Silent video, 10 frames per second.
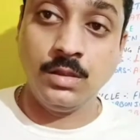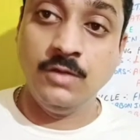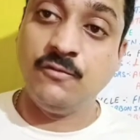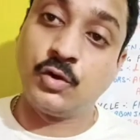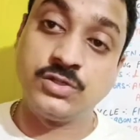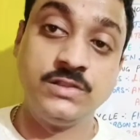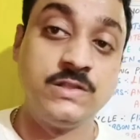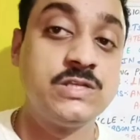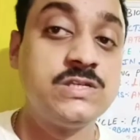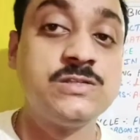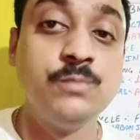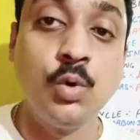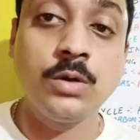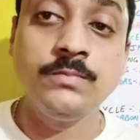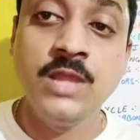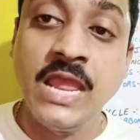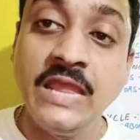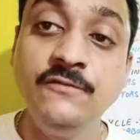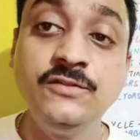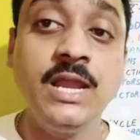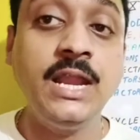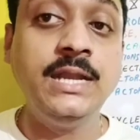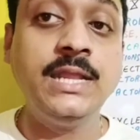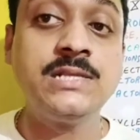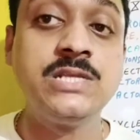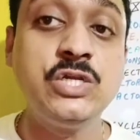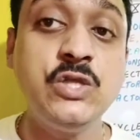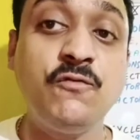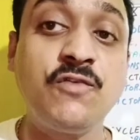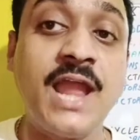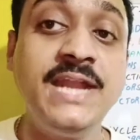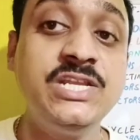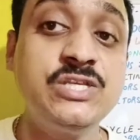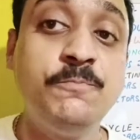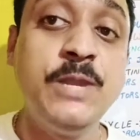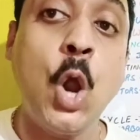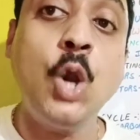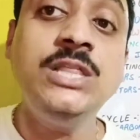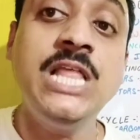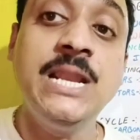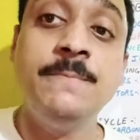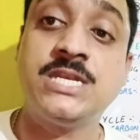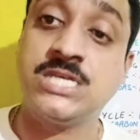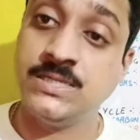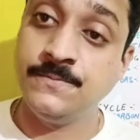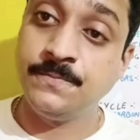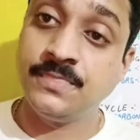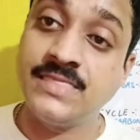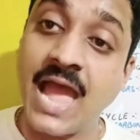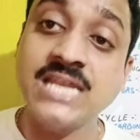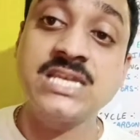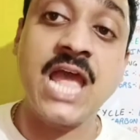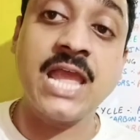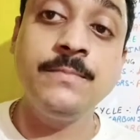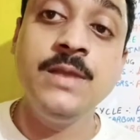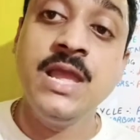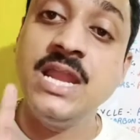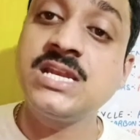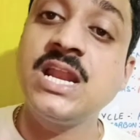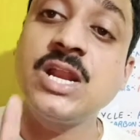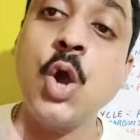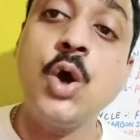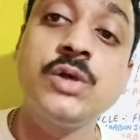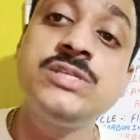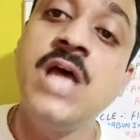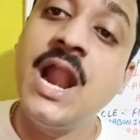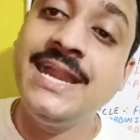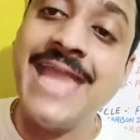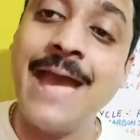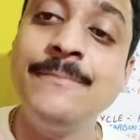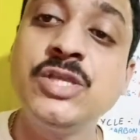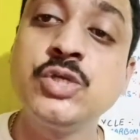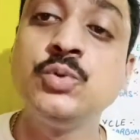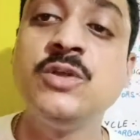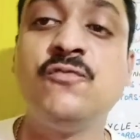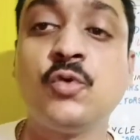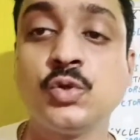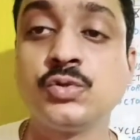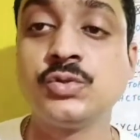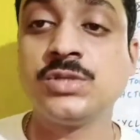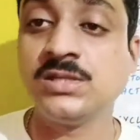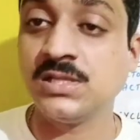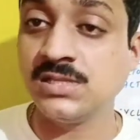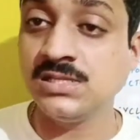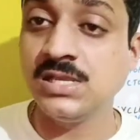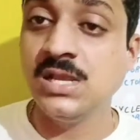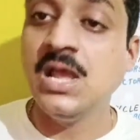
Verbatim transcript: photosynthesis is more. If the intensity of light is beyond the limit, that time it can cause damage to the photosynthesis